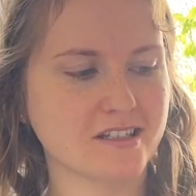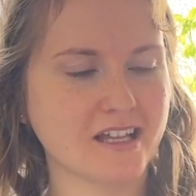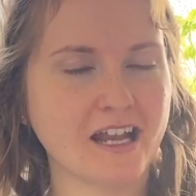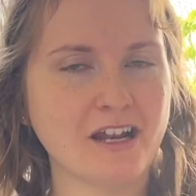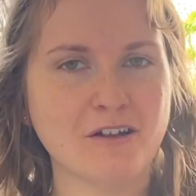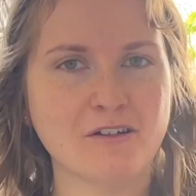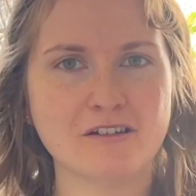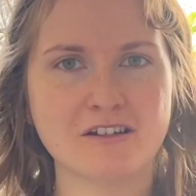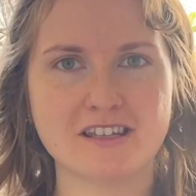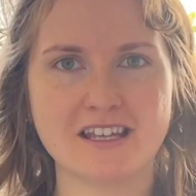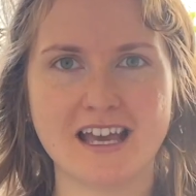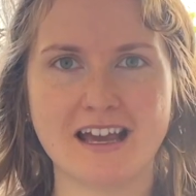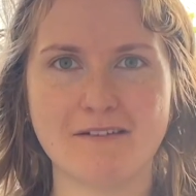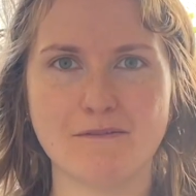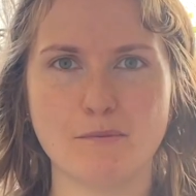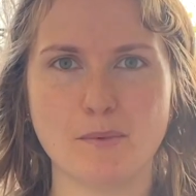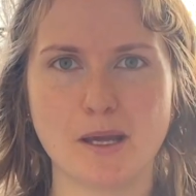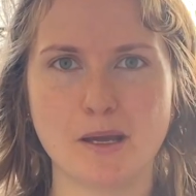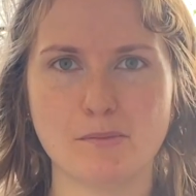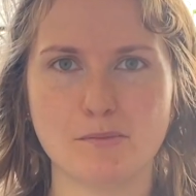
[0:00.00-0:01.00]
I know that they have
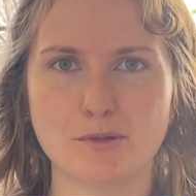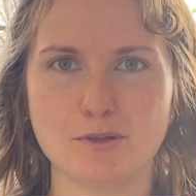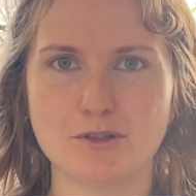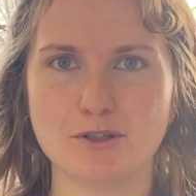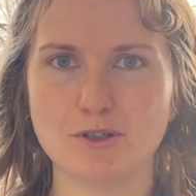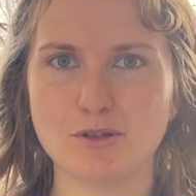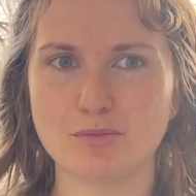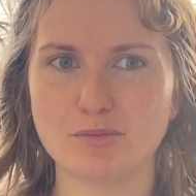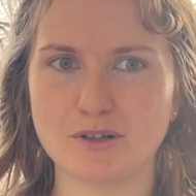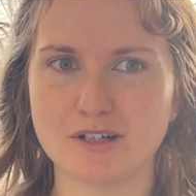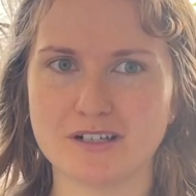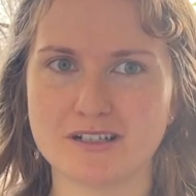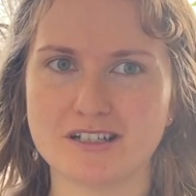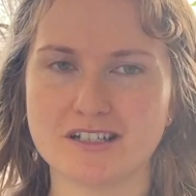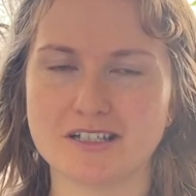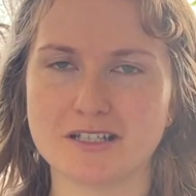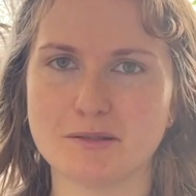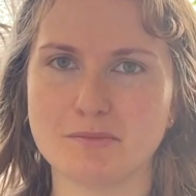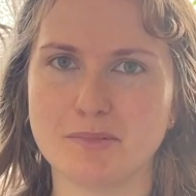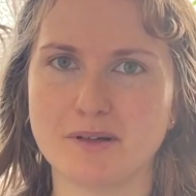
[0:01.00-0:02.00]
bamboo
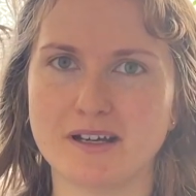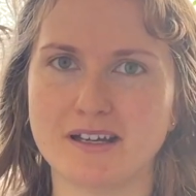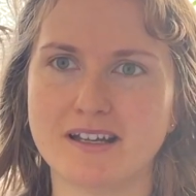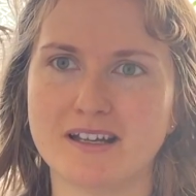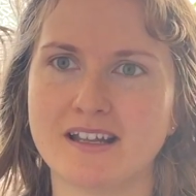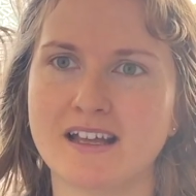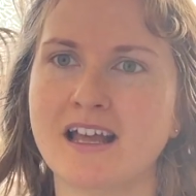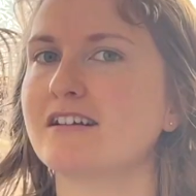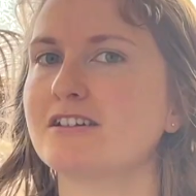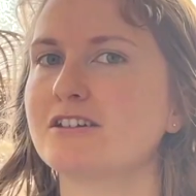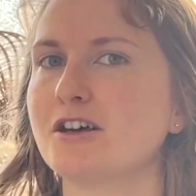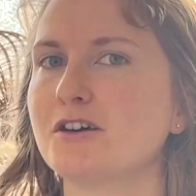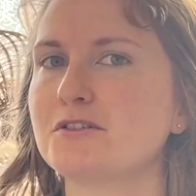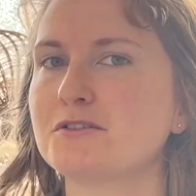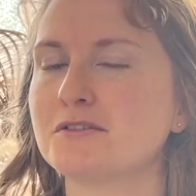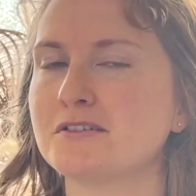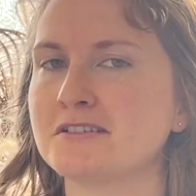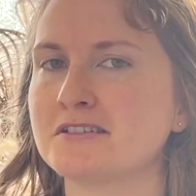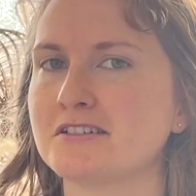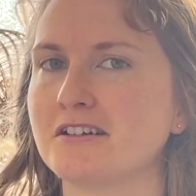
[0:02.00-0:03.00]
toothbrushes, but those
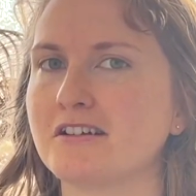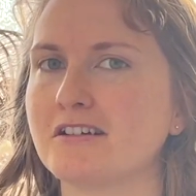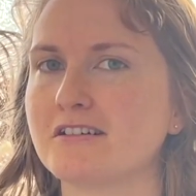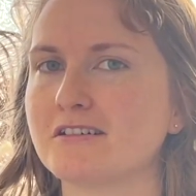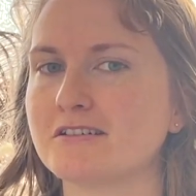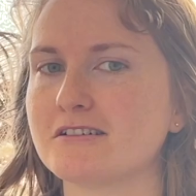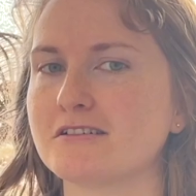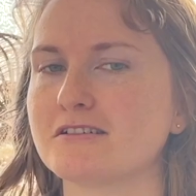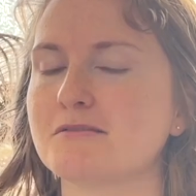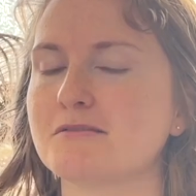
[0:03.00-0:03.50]
ones are